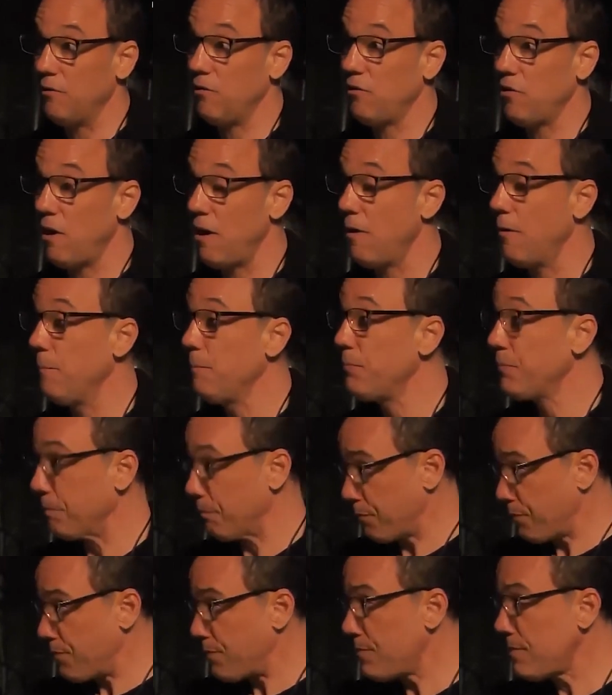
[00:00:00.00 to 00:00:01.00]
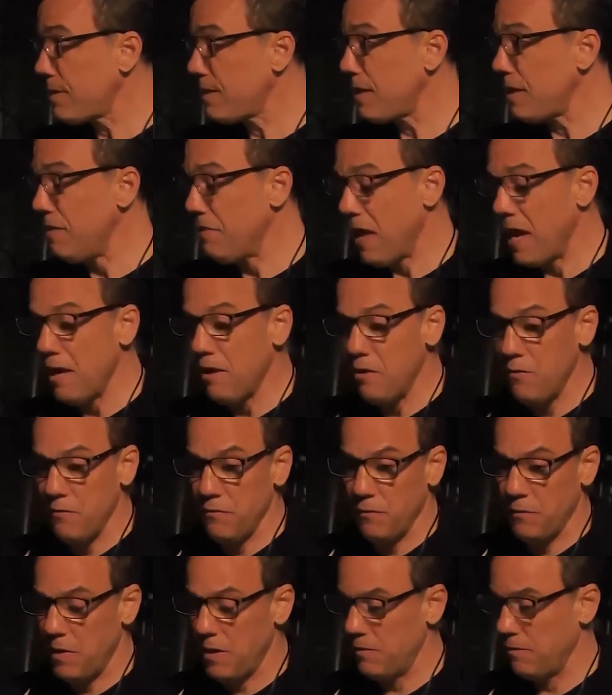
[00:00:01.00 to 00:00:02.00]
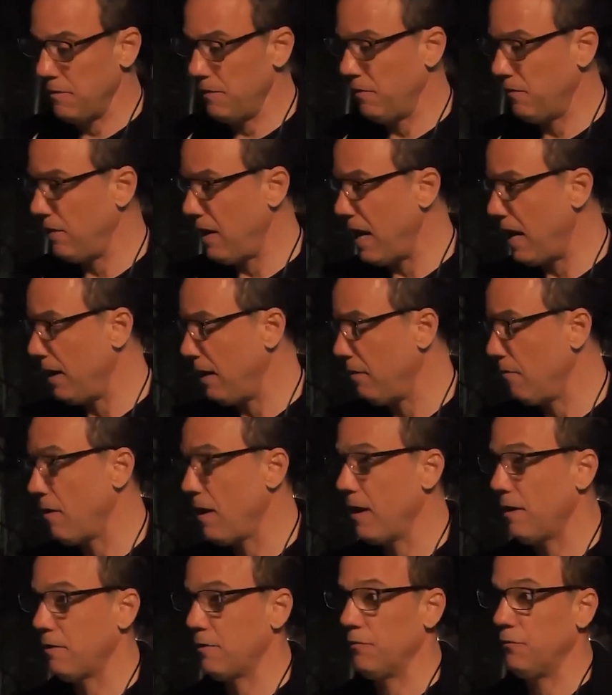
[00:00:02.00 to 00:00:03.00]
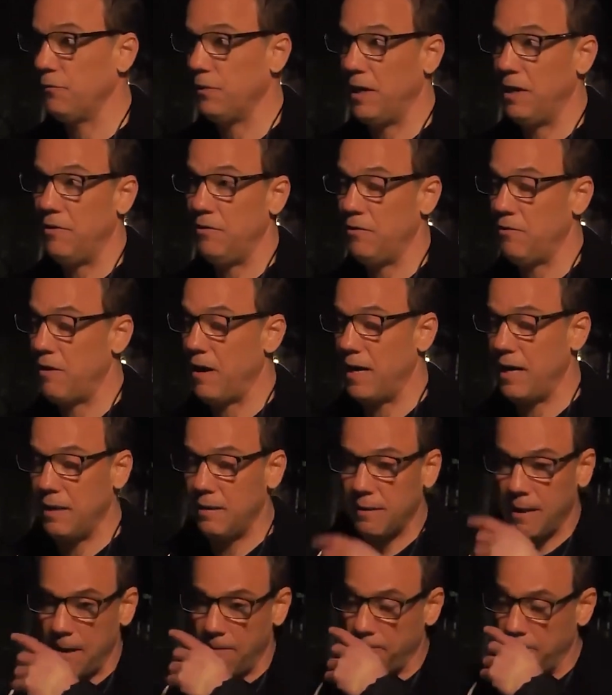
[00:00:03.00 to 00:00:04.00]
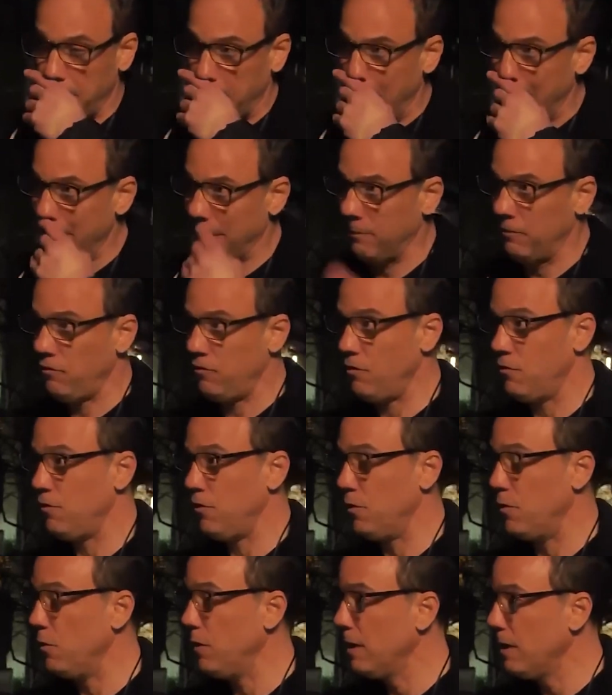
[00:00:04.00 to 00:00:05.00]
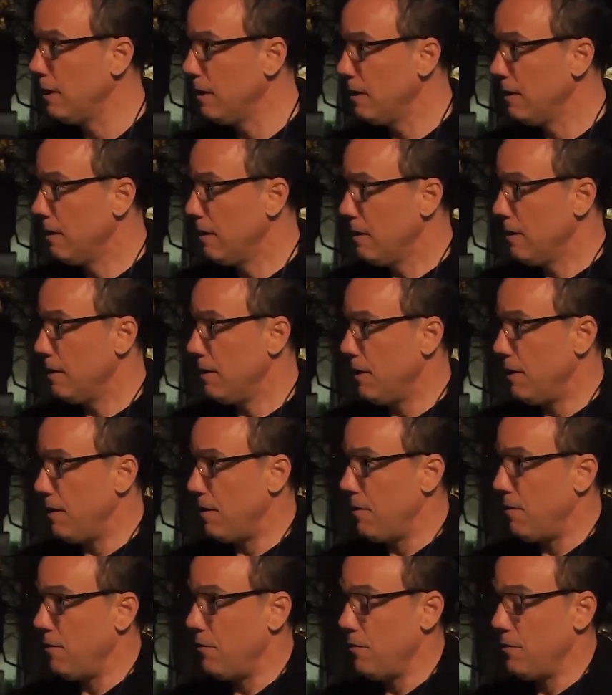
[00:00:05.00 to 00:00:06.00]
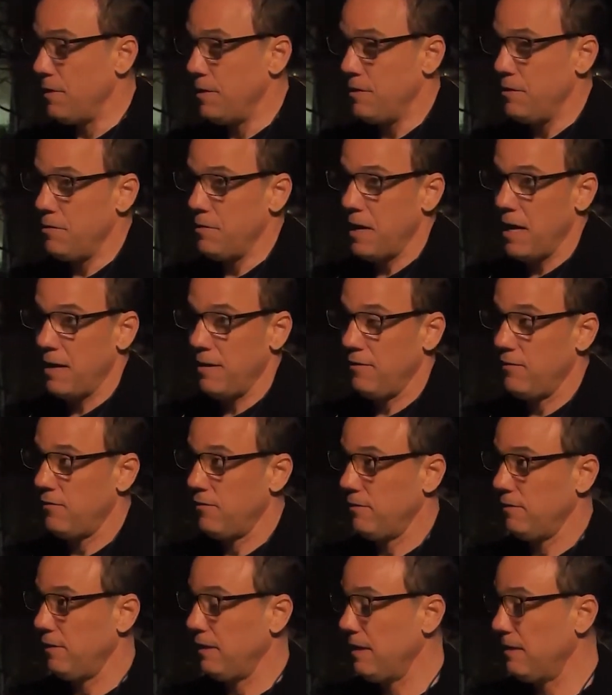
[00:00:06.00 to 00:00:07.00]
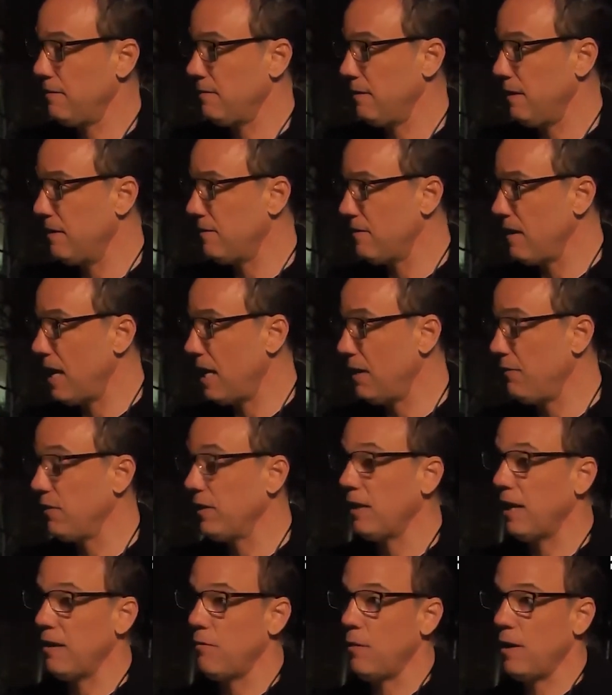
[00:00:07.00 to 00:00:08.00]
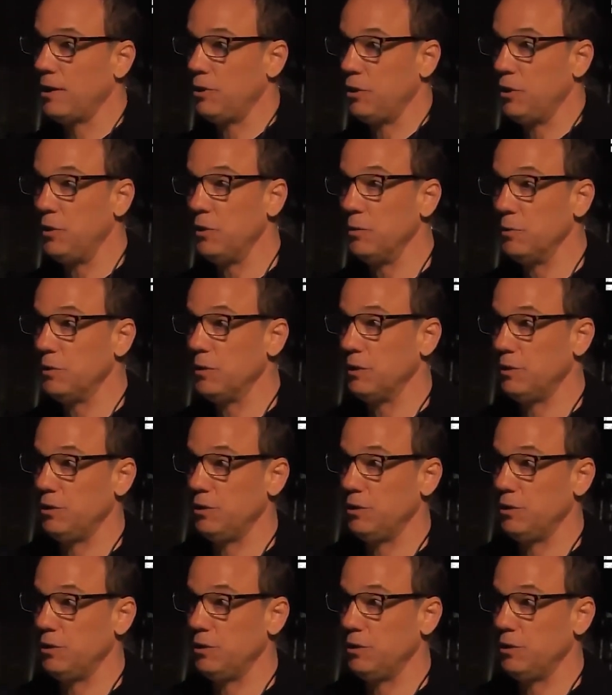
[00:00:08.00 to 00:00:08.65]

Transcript: So thank you, whether it's Standing Rock or Flint or everything else you do. You know, you guys, it's not even like watching news.